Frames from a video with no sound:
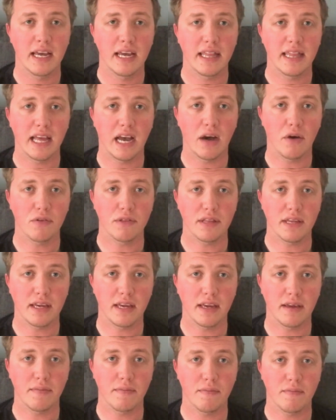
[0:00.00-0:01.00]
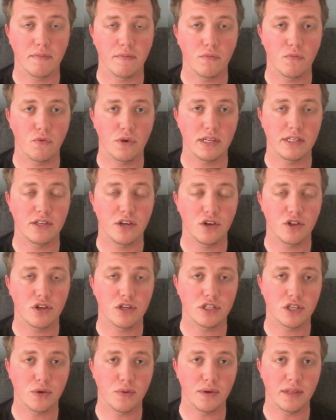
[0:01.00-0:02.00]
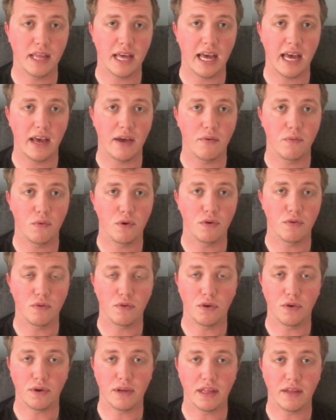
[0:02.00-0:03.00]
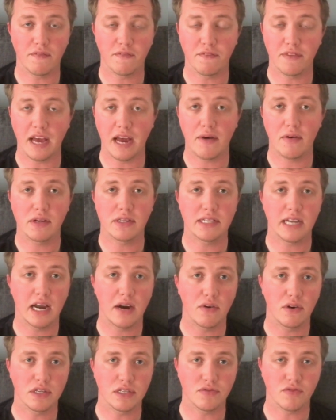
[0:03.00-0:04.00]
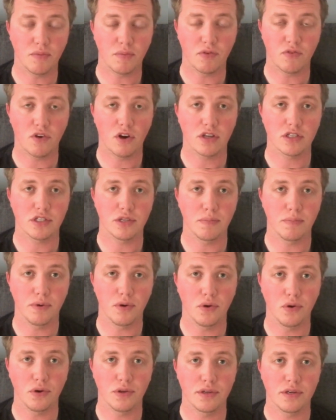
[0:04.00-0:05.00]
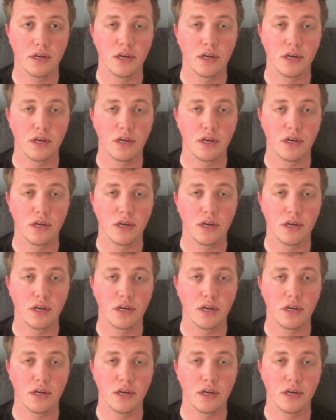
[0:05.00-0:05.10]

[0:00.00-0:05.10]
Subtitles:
Now, the researchers who were there were looking at various areas from across the board,